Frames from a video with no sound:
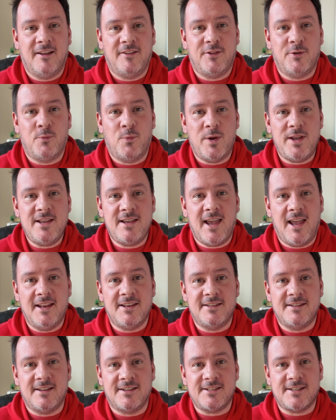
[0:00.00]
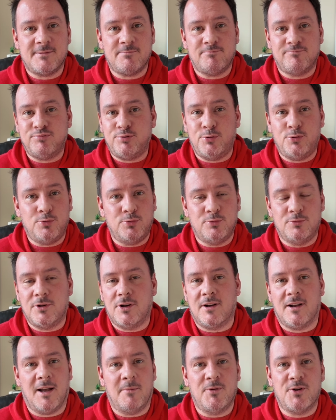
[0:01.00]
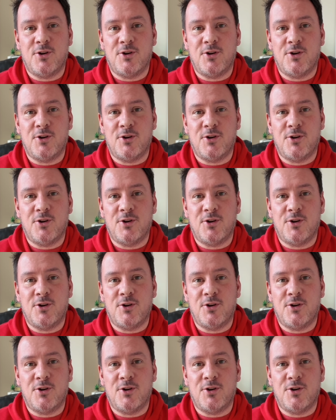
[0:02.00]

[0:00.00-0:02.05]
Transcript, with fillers: The weekend has come